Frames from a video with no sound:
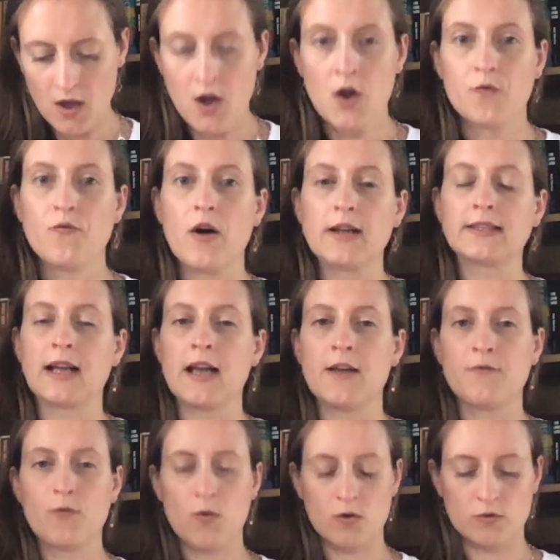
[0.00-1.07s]
Right, I have
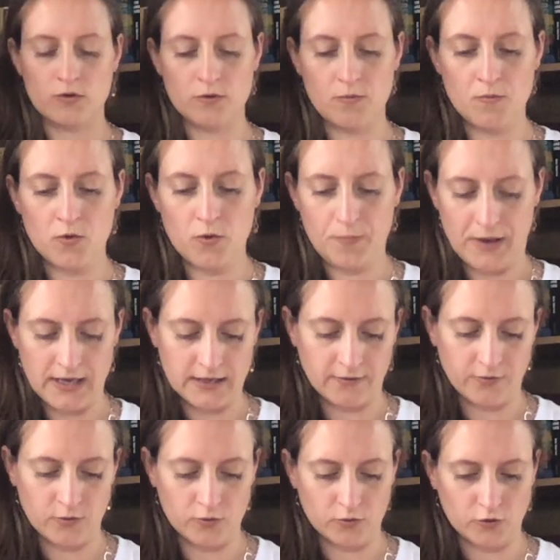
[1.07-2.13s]
one more piece of
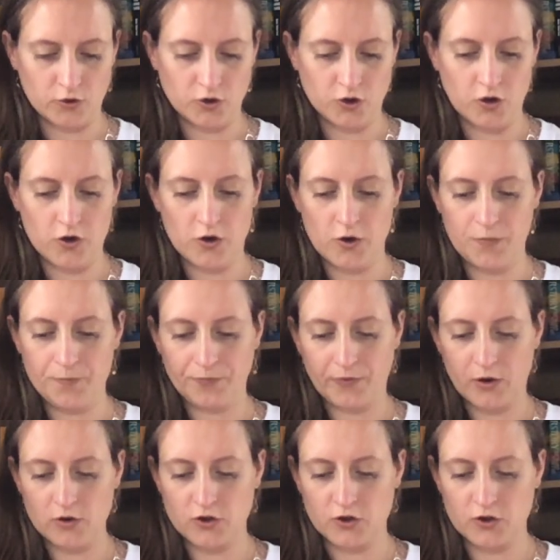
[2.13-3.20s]
haul to show you.
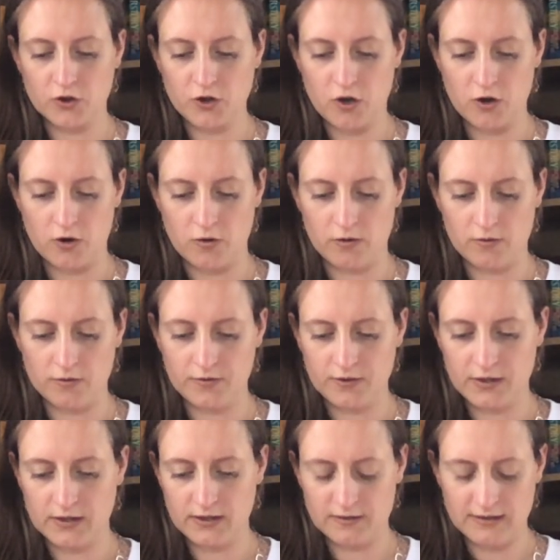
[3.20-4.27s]
So I'm just
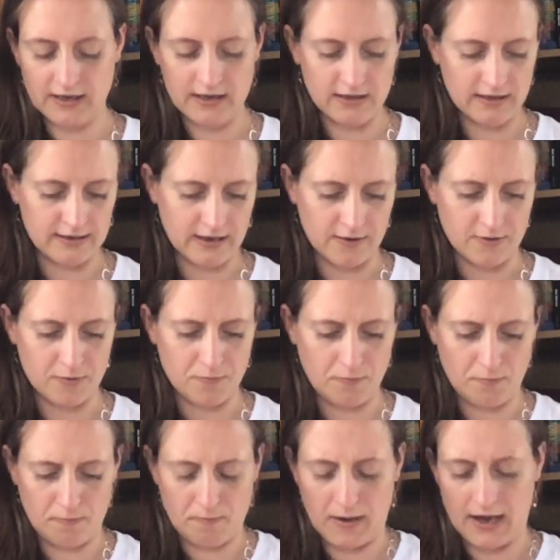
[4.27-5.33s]
going to take these out of
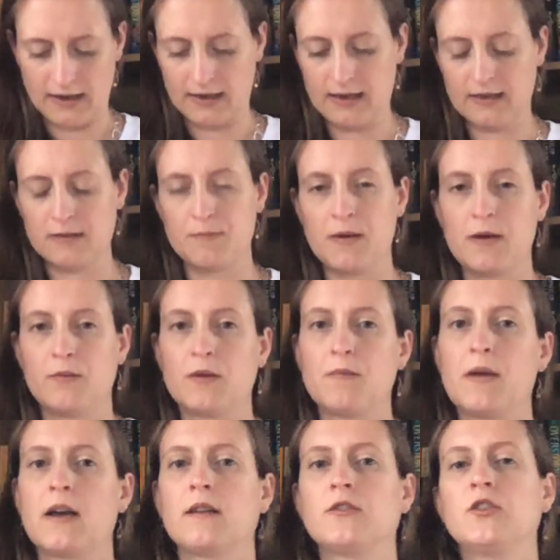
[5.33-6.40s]
the packets. Bear with
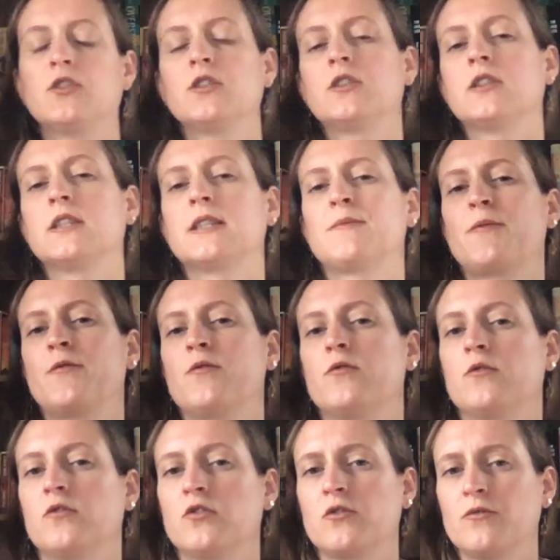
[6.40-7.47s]
me, I should have done this before.
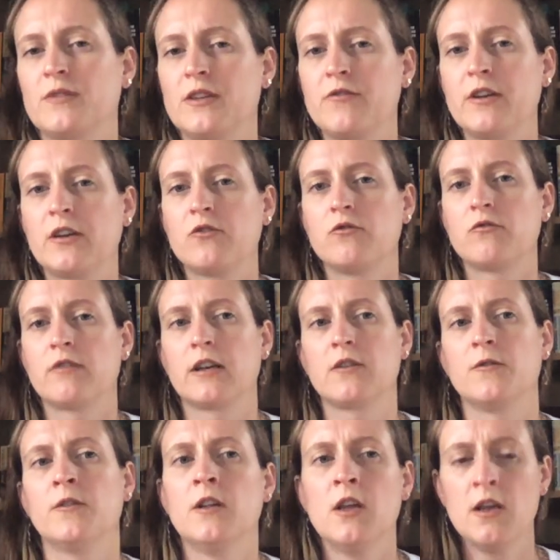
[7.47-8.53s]
Sorry, crinkle.
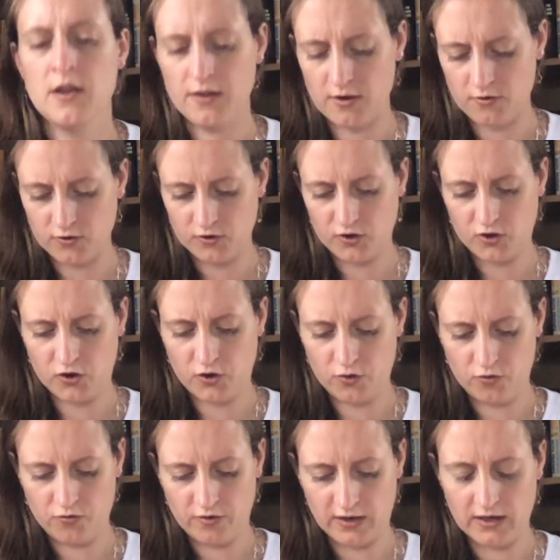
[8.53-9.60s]
They're not too
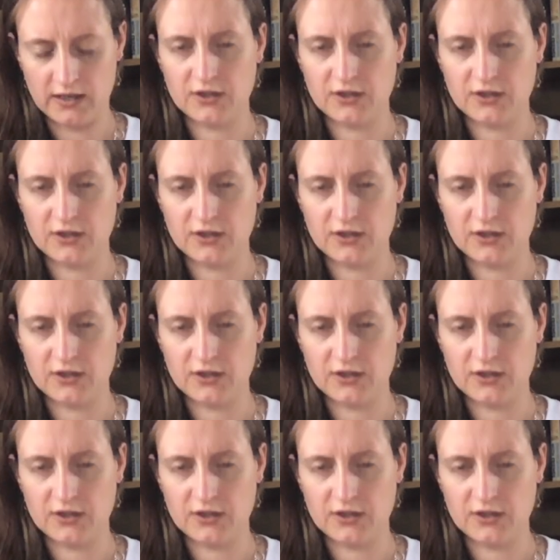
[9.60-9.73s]
crinkly.